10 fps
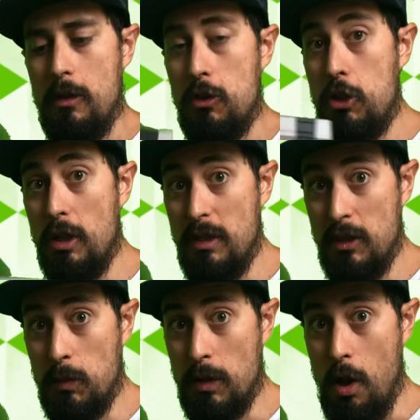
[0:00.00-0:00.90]
Just
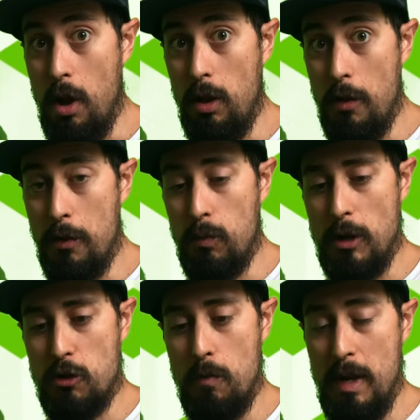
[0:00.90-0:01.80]
as with all other
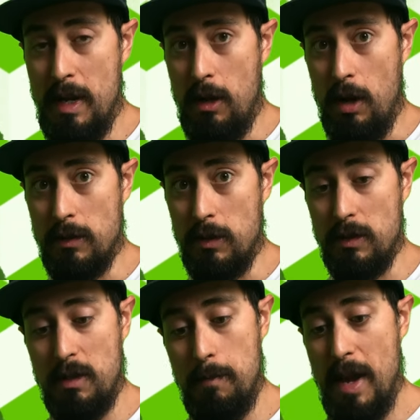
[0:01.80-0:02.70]
retro mini
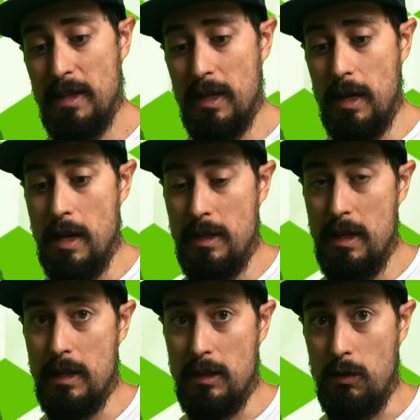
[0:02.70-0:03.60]
consoles, the basic
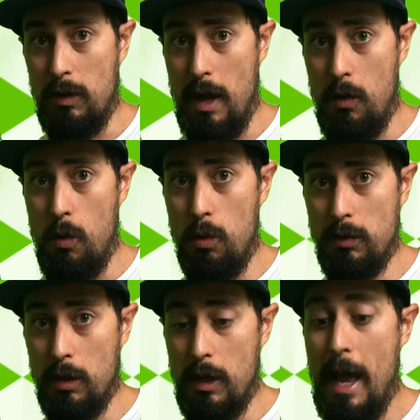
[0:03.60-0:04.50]
idea is to allow
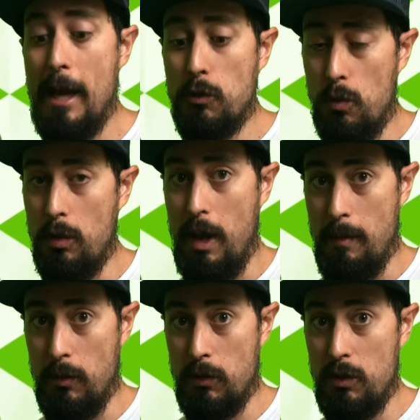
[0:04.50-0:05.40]
older casual
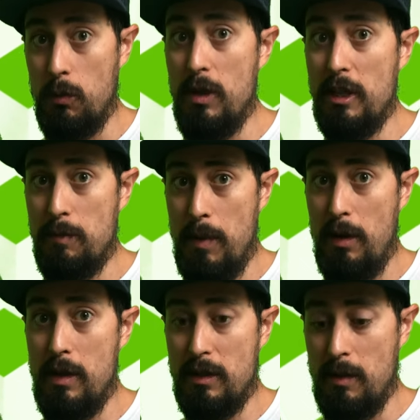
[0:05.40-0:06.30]
gamers to
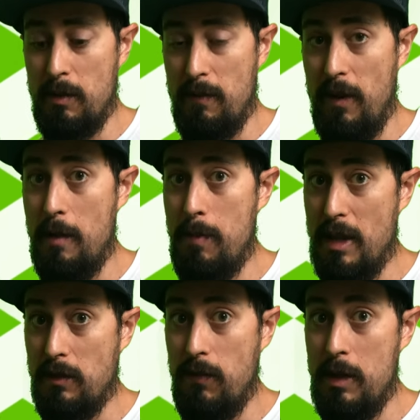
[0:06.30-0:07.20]
re-experience some of the very
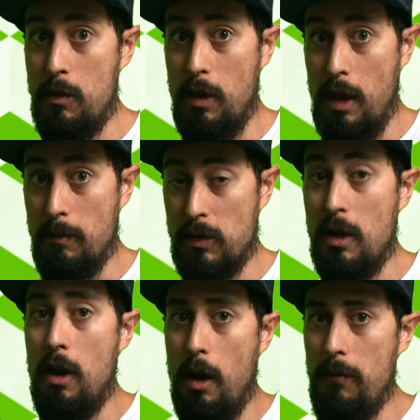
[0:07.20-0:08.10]
best video games
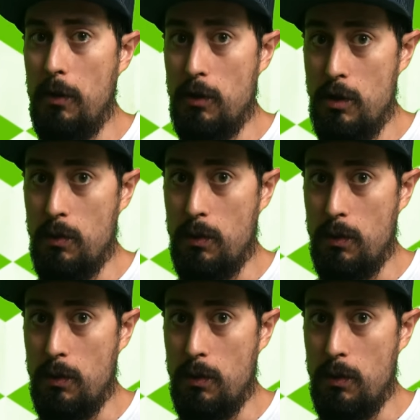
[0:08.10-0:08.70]
of their youth